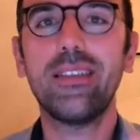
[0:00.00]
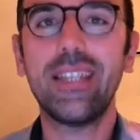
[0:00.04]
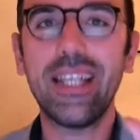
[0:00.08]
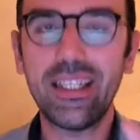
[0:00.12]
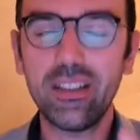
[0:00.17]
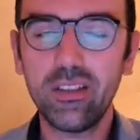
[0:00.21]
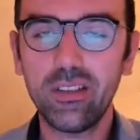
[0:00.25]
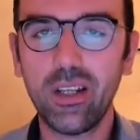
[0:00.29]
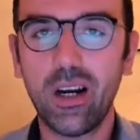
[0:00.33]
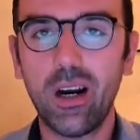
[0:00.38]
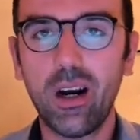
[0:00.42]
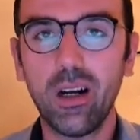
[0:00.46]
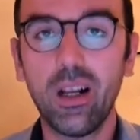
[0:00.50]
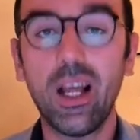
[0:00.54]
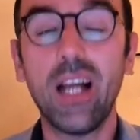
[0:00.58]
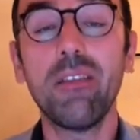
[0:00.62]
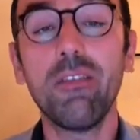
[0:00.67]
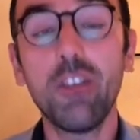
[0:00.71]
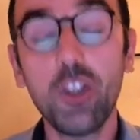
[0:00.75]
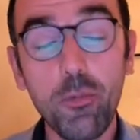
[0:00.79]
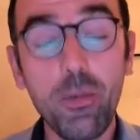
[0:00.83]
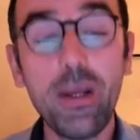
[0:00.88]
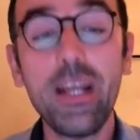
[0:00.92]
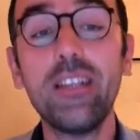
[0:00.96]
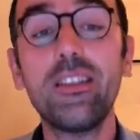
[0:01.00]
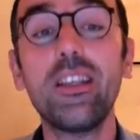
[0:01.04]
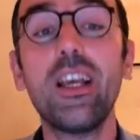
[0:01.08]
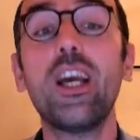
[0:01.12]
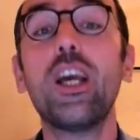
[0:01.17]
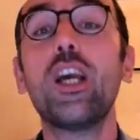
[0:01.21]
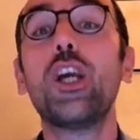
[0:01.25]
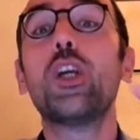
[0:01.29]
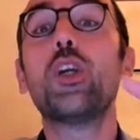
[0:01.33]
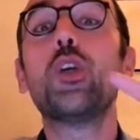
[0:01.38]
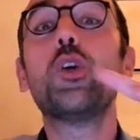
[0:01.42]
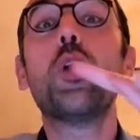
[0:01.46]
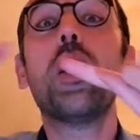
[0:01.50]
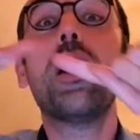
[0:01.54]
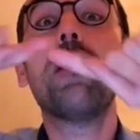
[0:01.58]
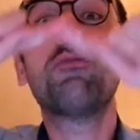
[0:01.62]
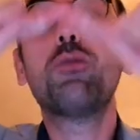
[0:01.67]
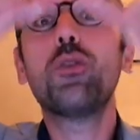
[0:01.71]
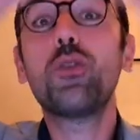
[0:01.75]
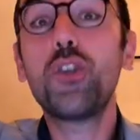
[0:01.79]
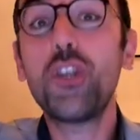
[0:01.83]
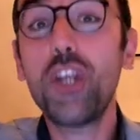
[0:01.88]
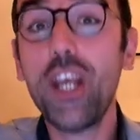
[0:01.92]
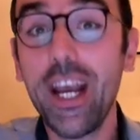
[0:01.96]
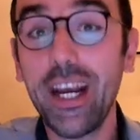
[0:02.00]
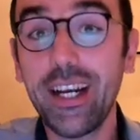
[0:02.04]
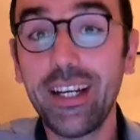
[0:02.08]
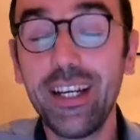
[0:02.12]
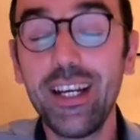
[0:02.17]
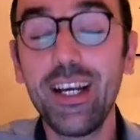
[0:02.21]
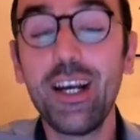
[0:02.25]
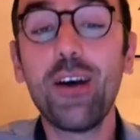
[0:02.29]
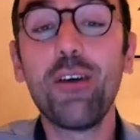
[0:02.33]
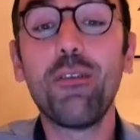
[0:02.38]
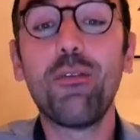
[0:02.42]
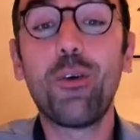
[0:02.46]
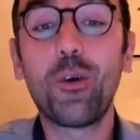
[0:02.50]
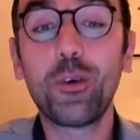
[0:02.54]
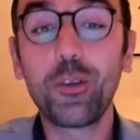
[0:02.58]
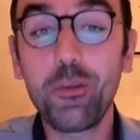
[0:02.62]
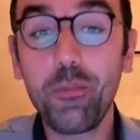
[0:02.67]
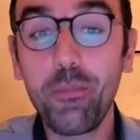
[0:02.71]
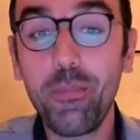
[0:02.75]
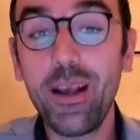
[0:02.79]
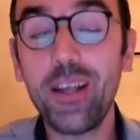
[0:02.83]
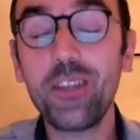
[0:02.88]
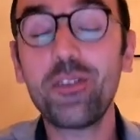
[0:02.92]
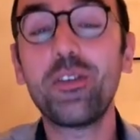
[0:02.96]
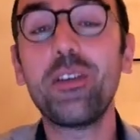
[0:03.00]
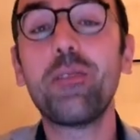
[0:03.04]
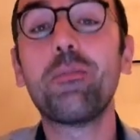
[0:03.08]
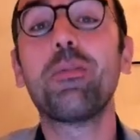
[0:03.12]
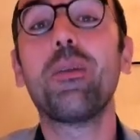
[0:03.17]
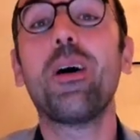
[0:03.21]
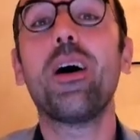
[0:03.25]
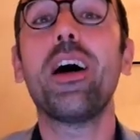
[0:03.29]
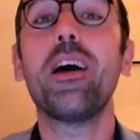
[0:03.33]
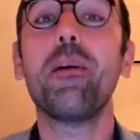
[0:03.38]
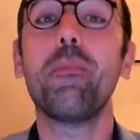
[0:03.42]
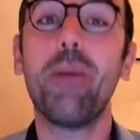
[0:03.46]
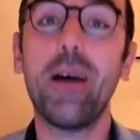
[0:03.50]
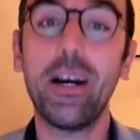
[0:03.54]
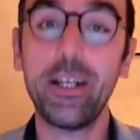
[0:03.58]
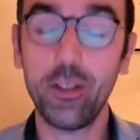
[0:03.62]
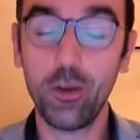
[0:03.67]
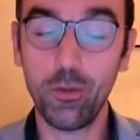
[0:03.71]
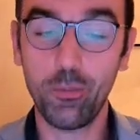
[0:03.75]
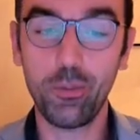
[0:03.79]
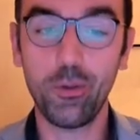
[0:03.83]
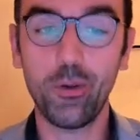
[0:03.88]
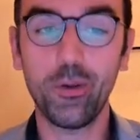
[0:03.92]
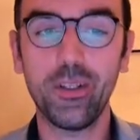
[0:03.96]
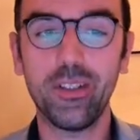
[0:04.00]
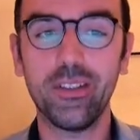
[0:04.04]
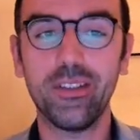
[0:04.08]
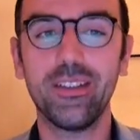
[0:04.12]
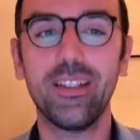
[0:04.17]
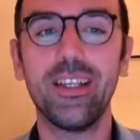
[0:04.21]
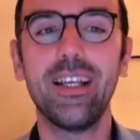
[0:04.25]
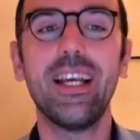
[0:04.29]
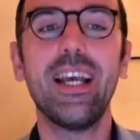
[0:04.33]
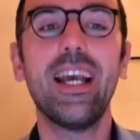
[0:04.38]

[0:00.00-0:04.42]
the entire line, which means you have to check for the best reply by the opponent.